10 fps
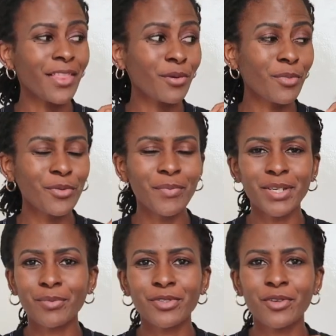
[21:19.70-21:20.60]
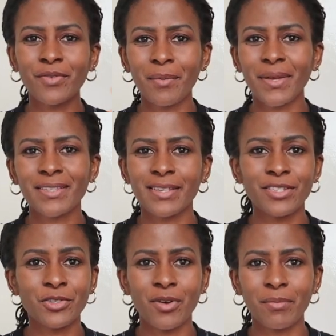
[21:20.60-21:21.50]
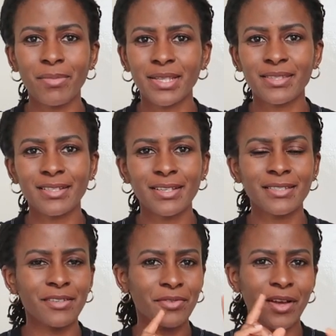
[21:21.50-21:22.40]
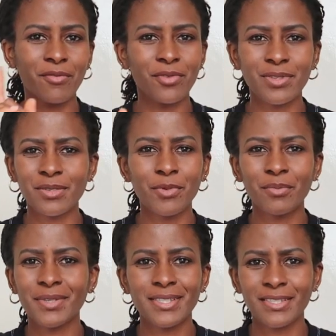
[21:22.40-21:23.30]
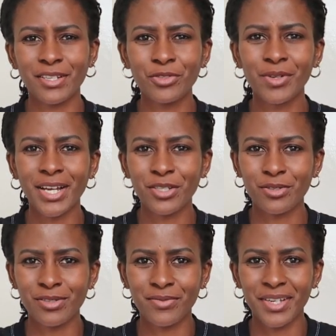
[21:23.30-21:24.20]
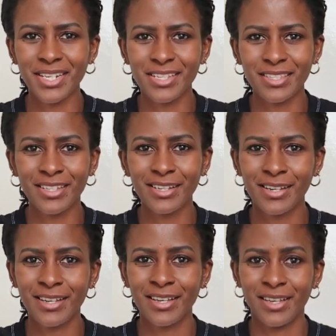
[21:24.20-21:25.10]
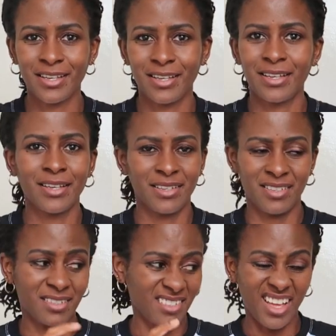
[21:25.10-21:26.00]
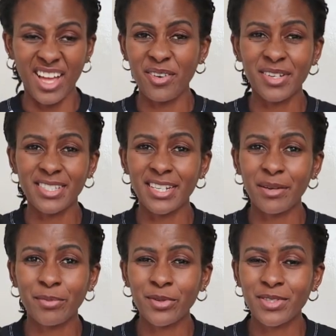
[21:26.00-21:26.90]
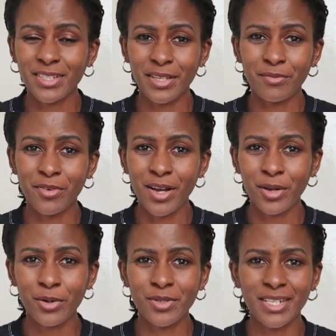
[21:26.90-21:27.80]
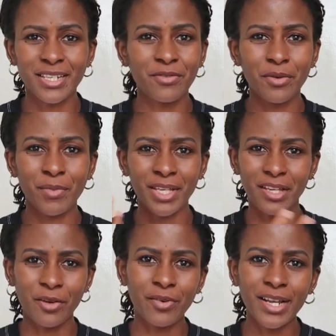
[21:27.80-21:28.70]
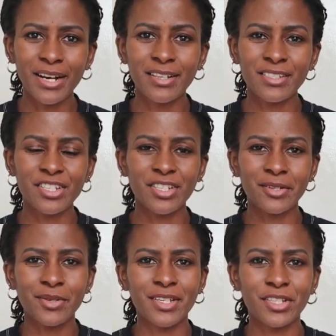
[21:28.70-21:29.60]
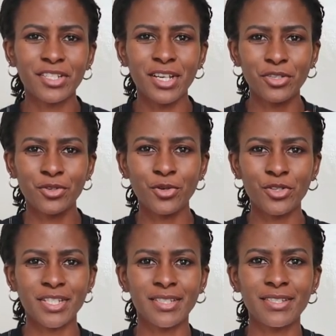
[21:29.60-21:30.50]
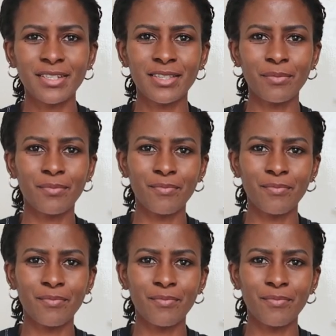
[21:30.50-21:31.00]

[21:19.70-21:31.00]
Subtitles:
the moment most of her makes are scrap busters. If you have those small pieces that you can't use for anything, I always end up using them for her clothes. And if you're making a raglan t-shirt or a t-shirt, you just need the